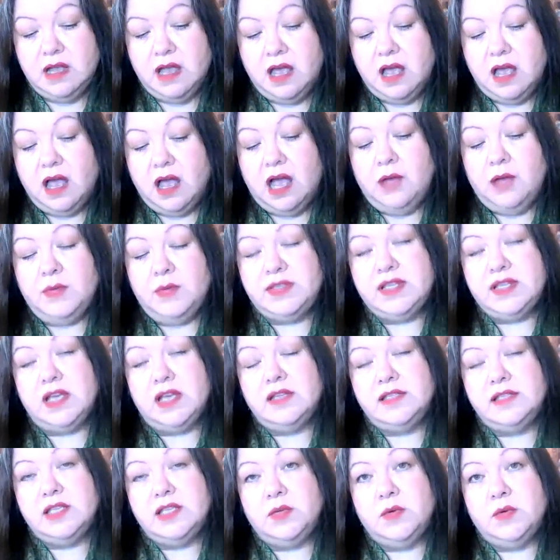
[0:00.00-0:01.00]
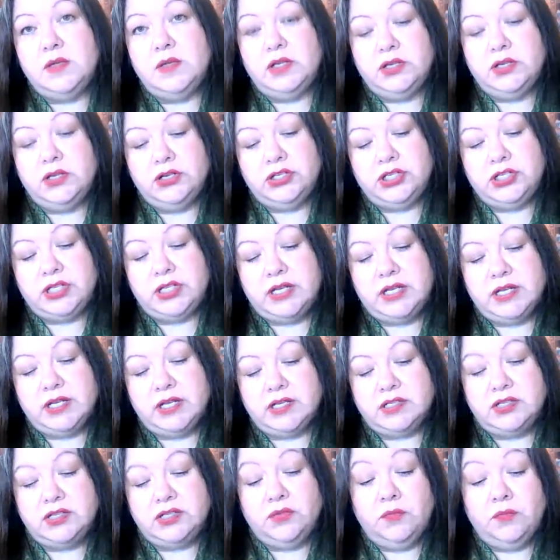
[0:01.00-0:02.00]
I was also allergic
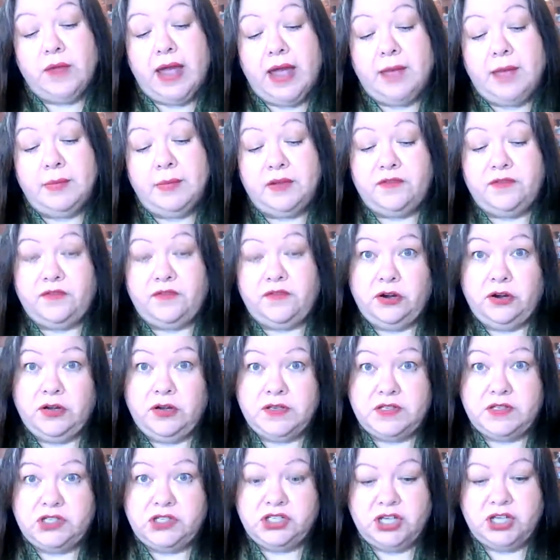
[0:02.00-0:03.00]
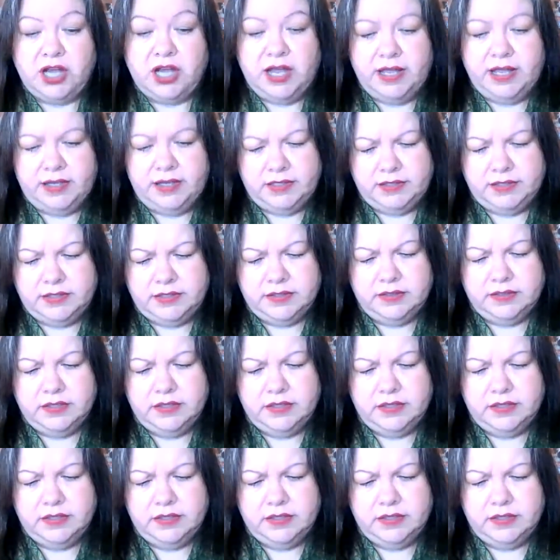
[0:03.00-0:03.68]
to rabbit fur as a child.